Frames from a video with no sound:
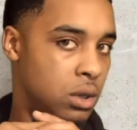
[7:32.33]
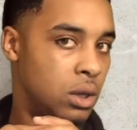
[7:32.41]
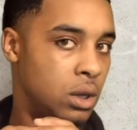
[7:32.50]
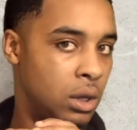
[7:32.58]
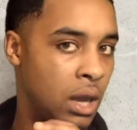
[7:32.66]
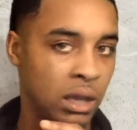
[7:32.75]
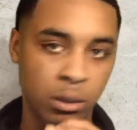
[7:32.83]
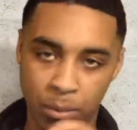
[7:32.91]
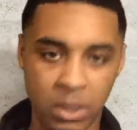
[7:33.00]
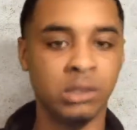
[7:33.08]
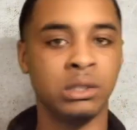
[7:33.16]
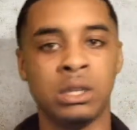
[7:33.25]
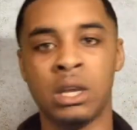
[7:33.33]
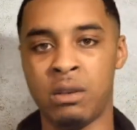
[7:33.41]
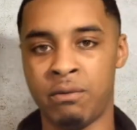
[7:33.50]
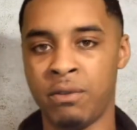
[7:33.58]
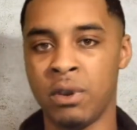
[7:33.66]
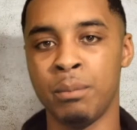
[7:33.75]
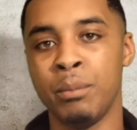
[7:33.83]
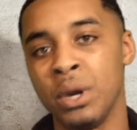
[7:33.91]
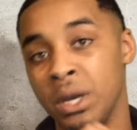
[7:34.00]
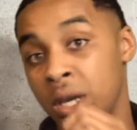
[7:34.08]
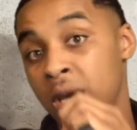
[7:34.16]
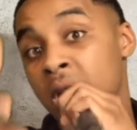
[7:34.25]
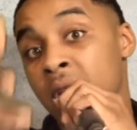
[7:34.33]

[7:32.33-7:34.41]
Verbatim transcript: Right. Not okay. to mention that, you feel me? But